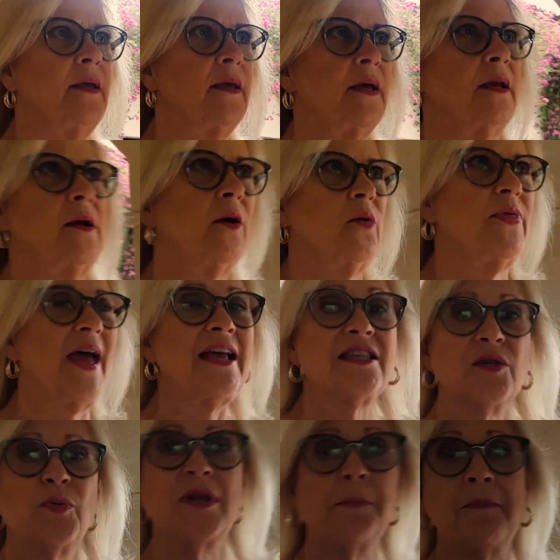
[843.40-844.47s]
You know,
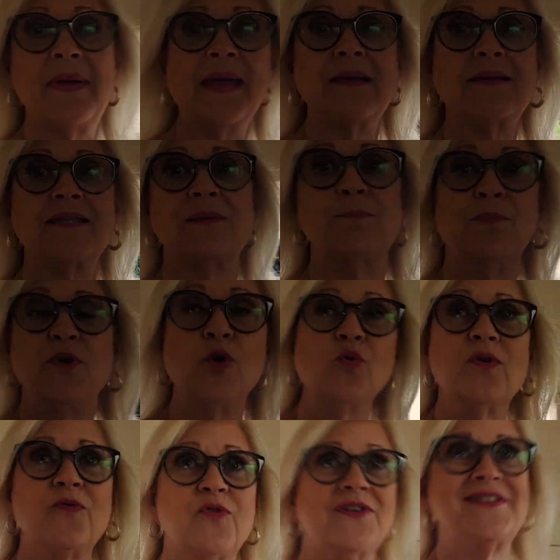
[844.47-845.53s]
that's what makes
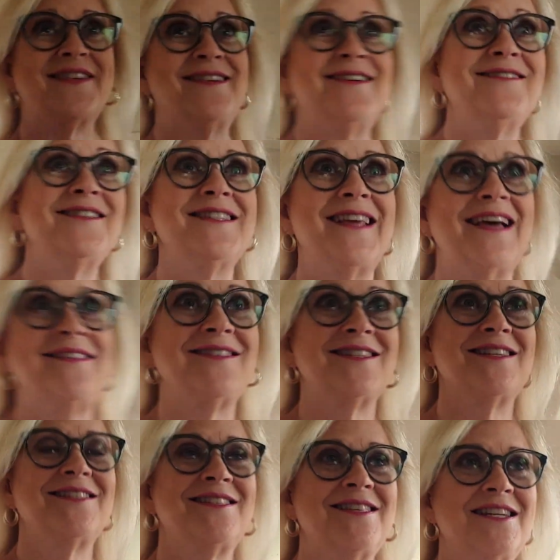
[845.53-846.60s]
beautiful sunsets
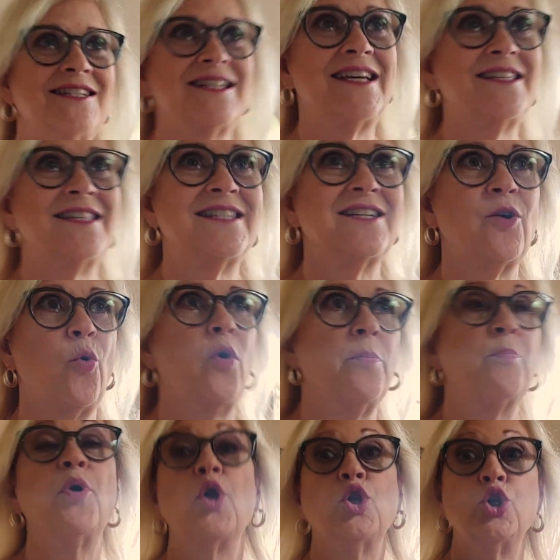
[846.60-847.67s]
is the dust or
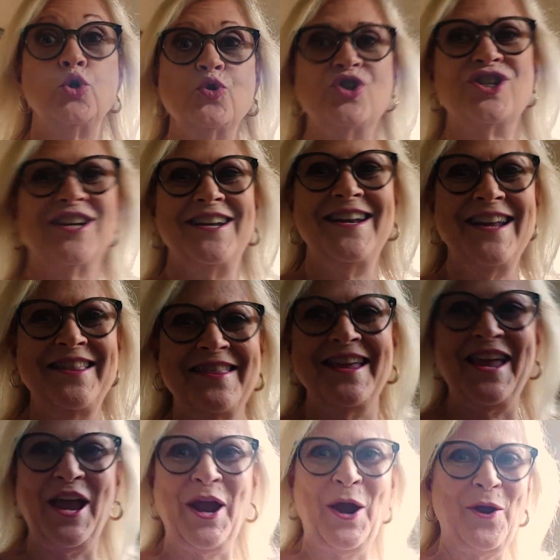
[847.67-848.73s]
pollution in
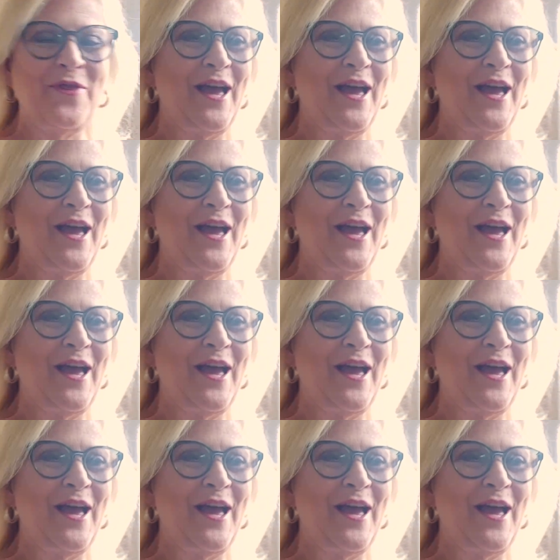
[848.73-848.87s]
the air.